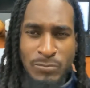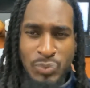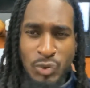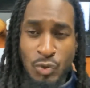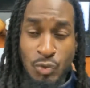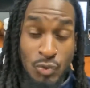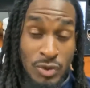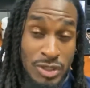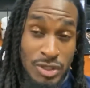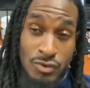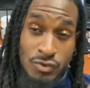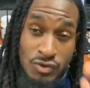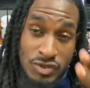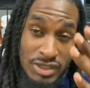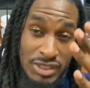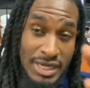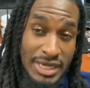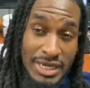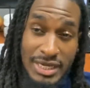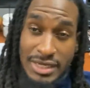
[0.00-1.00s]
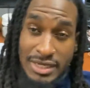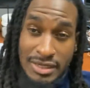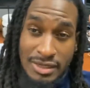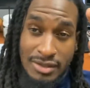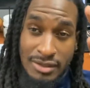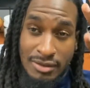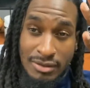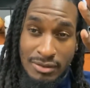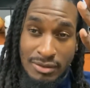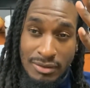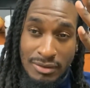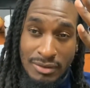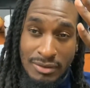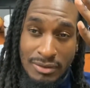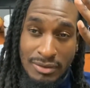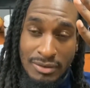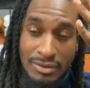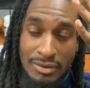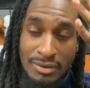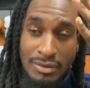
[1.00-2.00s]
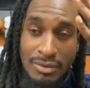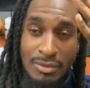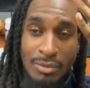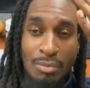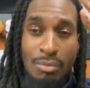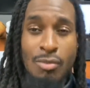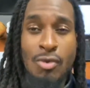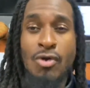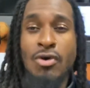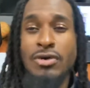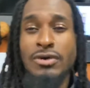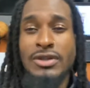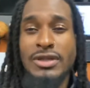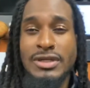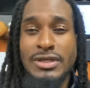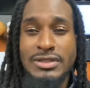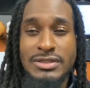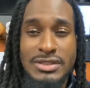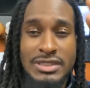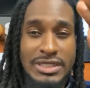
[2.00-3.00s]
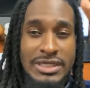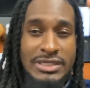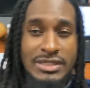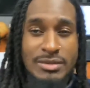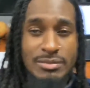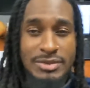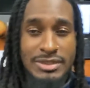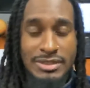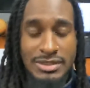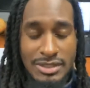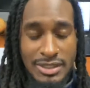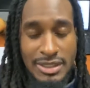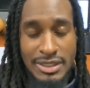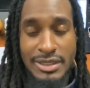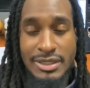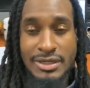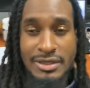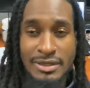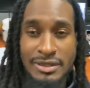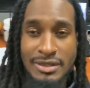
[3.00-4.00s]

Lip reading: when you say more than is need to be said,